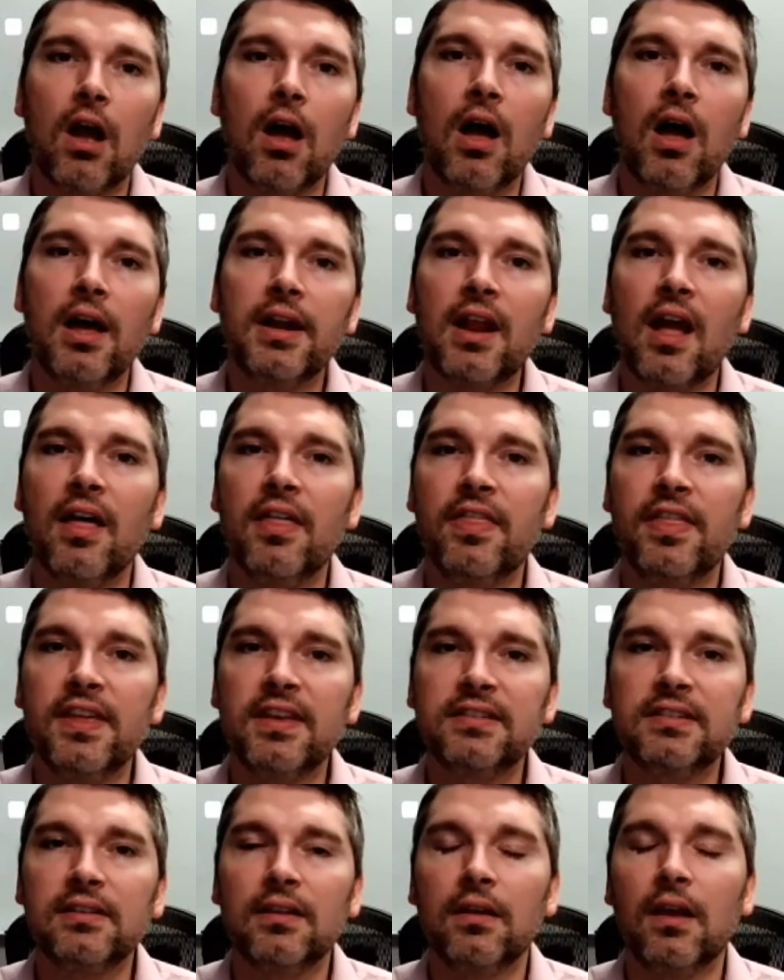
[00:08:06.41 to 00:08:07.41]
on
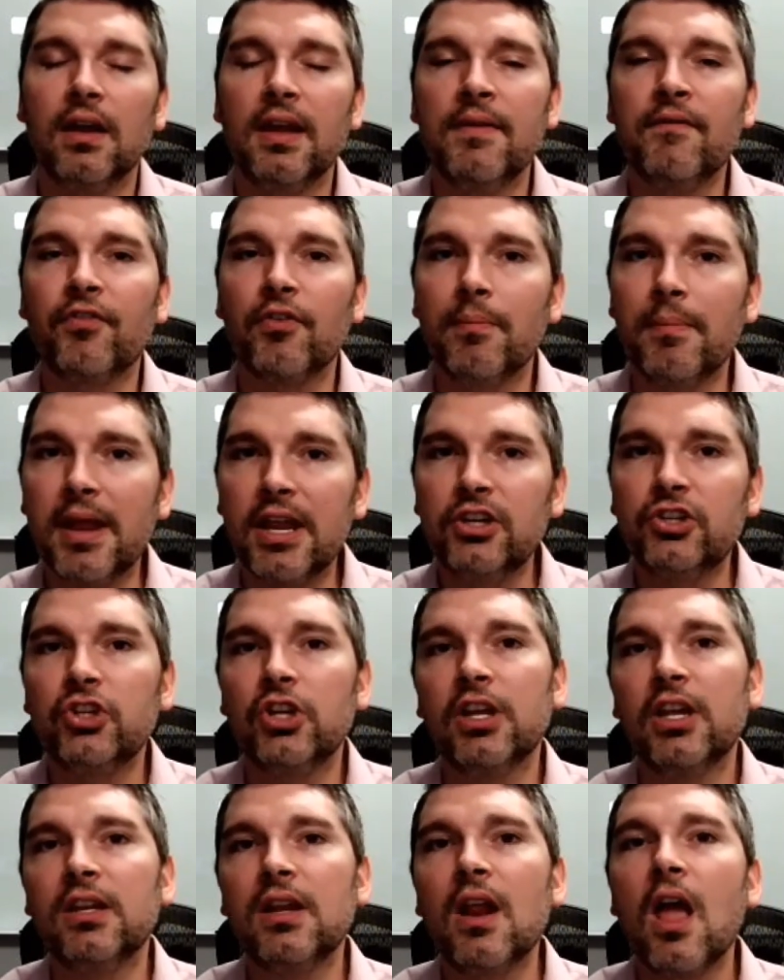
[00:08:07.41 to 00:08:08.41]
this
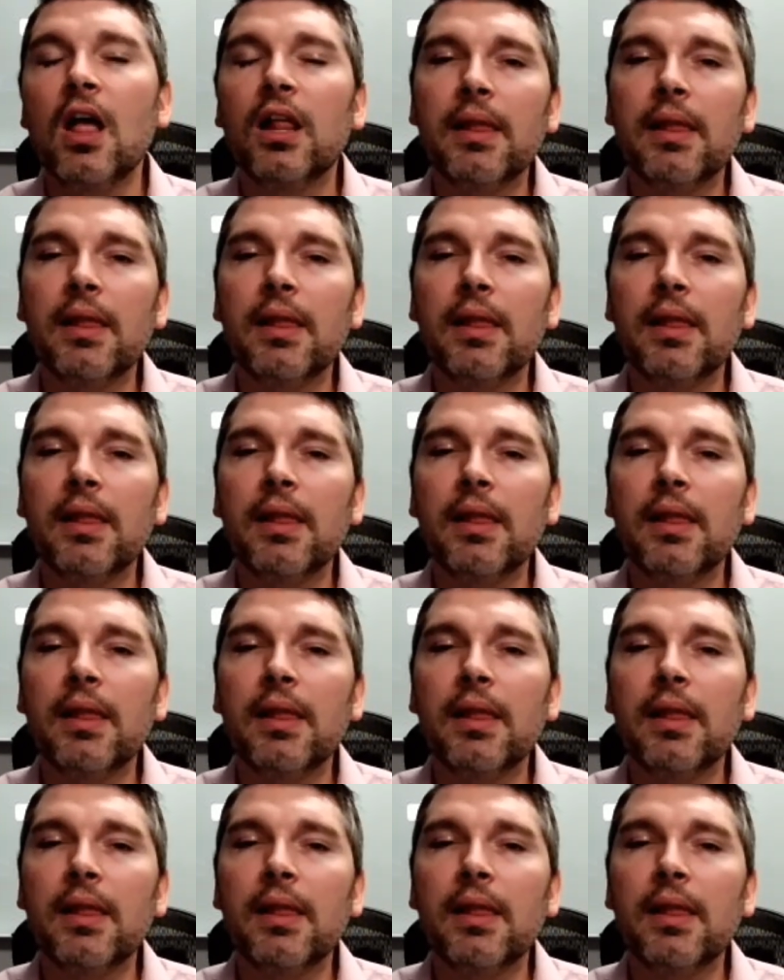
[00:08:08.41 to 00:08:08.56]
information.